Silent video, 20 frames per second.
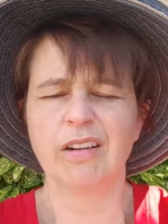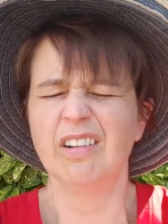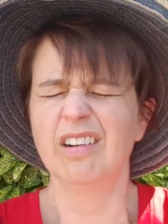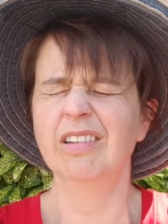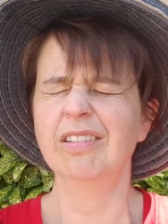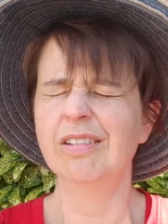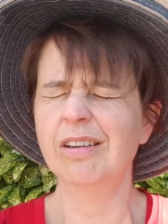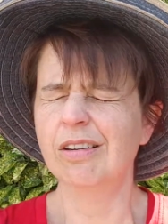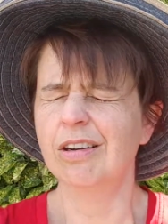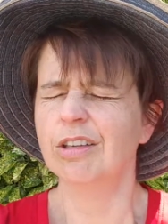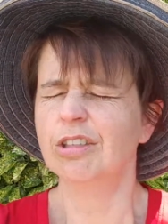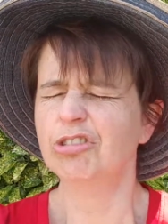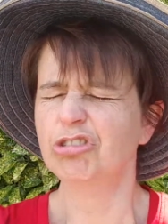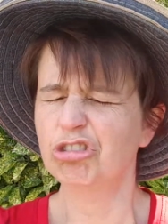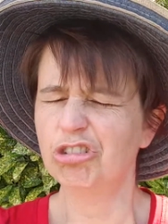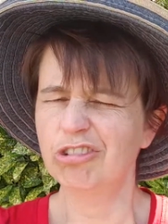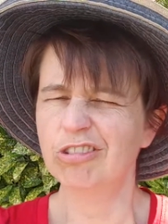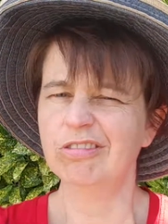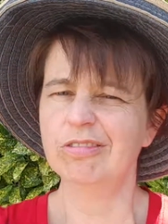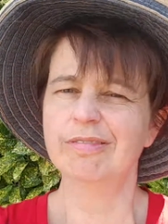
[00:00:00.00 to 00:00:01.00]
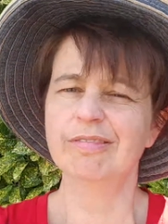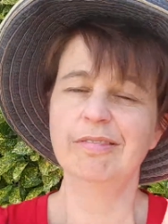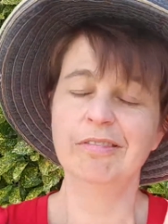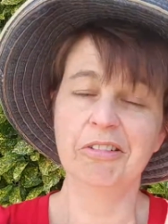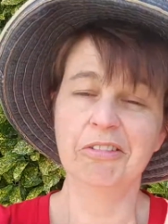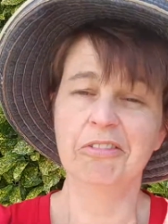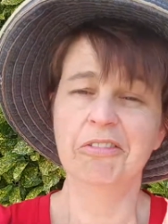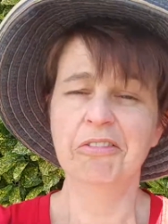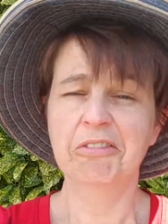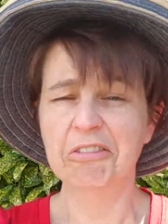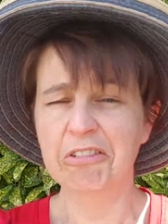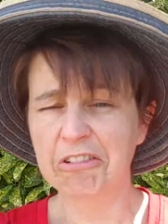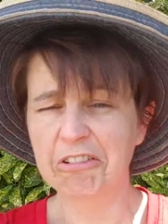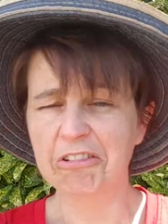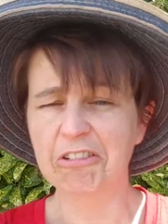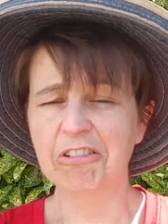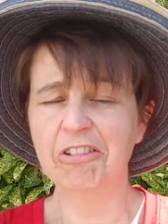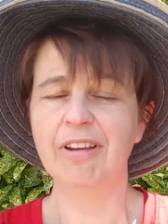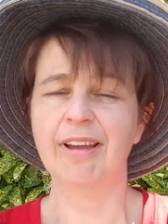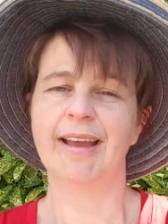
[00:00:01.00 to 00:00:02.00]

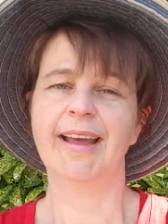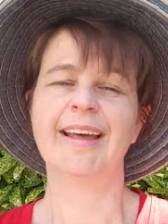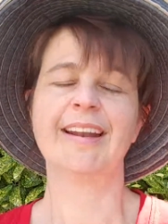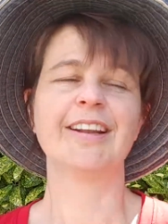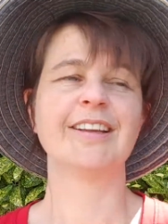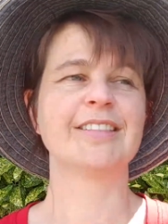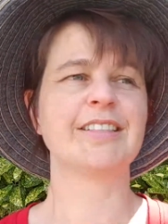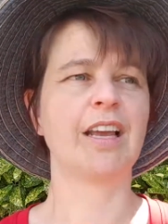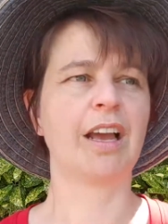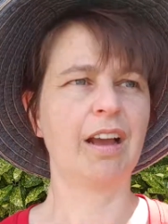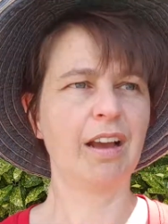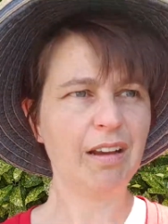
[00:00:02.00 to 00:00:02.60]
and I was like,